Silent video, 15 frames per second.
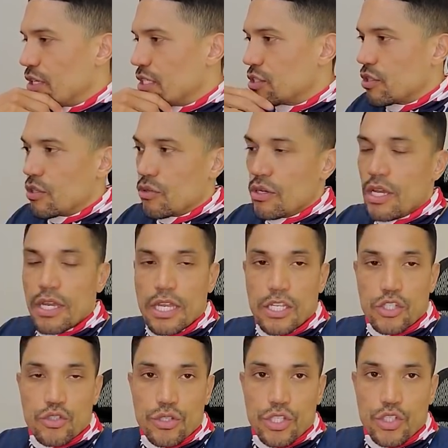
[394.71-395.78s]
so
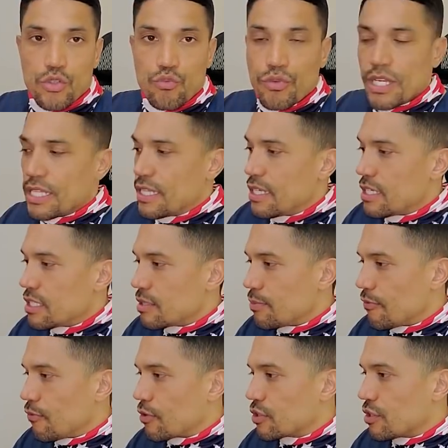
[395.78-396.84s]
ensure that you read this
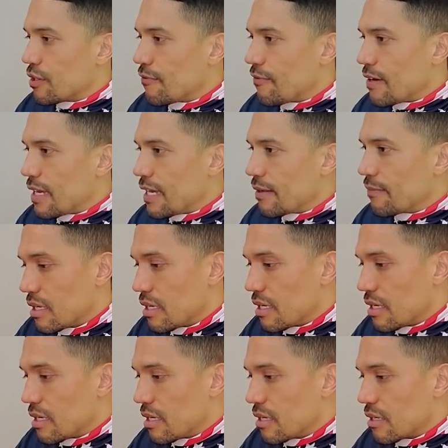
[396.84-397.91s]
before certifying.
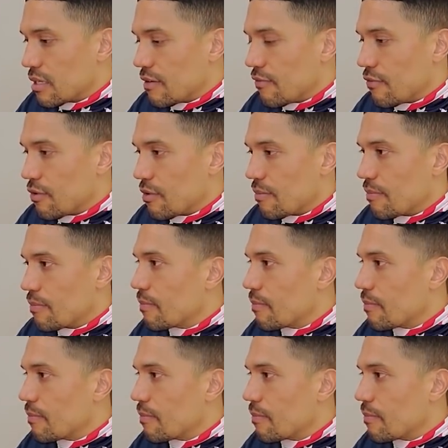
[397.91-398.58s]
Confirm.